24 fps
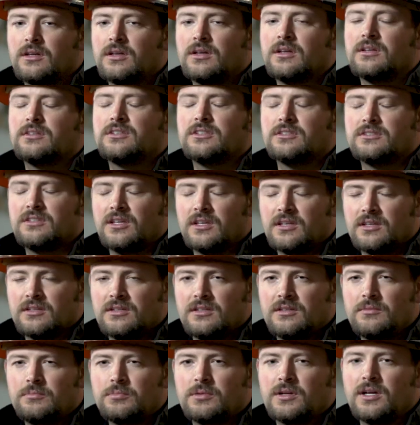and just take a
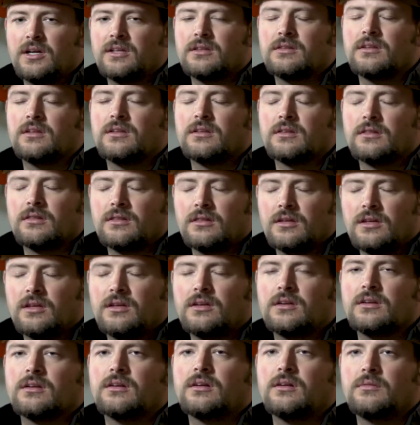deep breath and
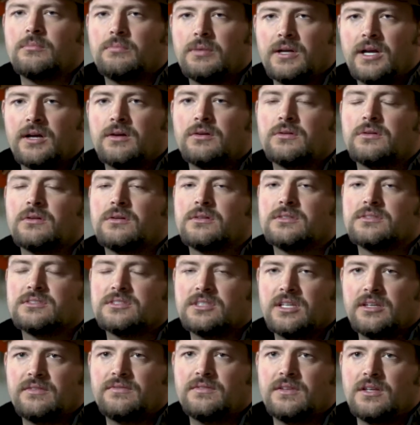think about
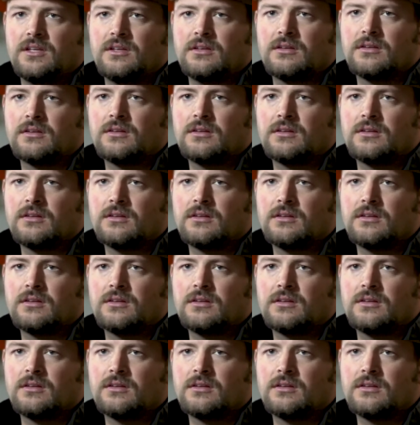safety.